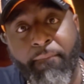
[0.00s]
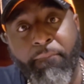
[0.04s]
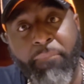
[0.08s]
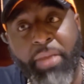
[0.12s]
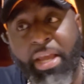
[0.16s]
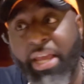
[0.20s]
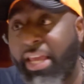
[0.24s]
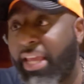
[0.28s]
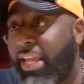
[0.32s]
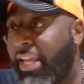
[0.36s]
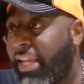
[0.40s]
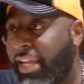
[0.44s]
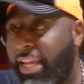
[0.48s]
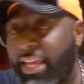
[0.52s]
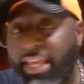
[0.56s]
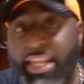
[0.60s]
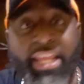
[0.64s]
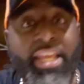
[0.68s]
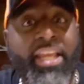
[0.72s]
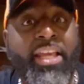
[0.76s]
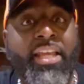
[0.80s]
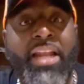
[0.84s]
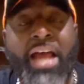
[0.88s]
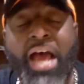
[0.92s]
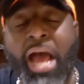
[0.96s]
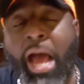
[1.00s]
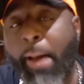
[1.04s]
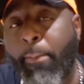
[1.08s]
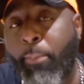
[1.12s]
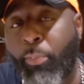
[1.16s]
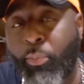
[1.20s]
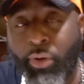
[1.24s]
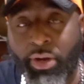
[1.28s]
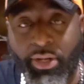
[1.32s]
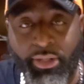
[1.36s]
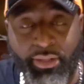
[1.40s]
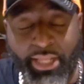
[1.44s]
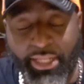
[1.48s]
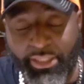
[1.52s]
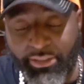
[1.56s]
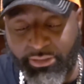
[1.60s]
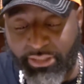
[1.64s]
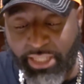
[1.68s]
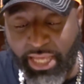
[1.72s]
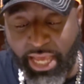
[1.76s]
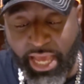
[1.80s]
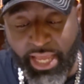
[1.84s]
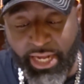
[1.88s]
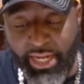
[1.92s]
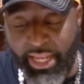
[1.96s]
and he can operate in that
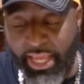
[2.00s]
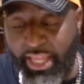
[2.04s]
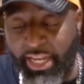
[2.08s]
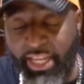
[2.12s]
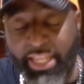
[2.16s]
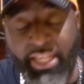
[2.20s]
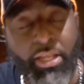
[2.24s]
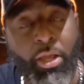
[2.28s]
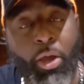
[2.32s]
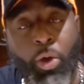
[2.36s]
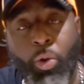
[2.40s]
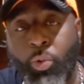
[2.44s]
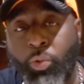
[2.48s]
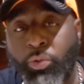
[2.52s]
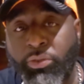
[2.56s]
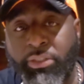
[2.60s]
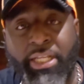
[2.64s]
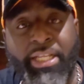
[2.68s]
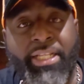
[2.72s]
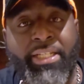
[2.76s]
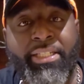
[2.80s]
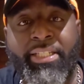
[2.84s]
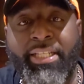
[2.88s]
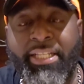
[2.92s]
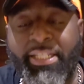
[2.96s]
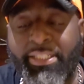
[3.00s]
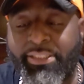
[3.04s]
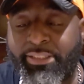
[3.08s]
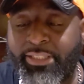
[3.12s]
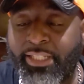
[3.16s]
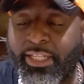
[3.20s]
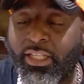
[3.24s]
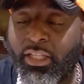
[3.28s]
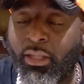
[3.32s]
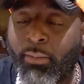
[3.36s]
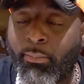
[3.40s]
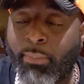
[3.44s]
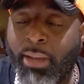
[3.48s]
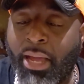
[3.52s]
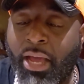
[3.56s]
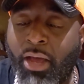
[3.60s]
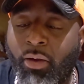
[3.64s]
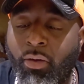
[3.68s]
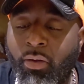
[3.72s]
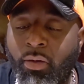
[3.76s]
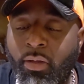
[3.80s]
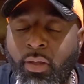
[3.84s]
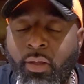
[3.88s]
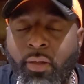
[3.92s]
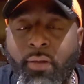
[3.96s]
side, and he goes in detail
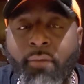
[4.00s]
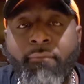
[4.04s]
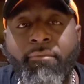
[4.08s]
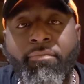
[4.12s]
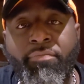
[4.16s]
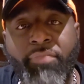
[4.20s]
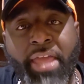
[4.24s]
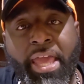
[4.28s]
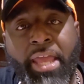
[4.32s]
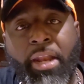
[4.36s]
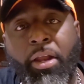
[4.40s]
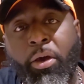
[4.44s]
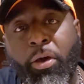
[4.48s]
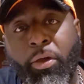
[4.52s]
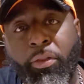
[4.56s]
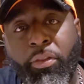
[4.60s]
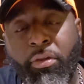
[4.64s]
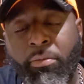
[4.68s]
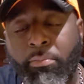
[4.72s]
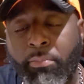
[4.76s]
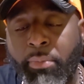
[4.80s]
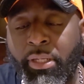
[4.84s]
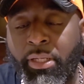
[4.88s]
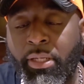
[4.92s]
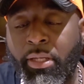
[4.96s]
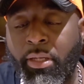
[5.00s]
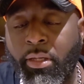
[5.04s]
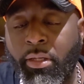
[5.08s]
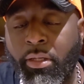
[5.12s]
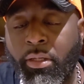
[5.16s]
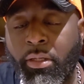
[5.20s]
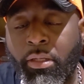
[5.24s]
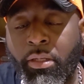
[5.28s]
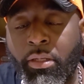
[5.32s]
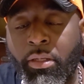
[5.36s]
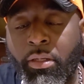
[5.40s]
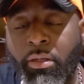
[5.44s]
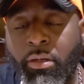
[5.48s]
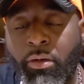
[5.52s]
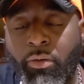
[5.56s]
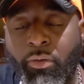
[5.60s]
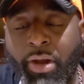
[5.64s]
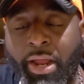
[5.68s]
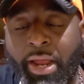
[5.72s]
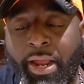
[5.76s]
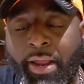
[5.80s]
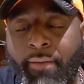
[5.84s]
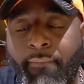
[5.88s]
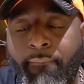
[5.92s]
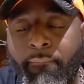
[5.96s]
about that other me,
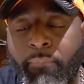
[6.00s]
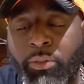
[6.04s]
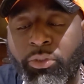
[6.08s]
right?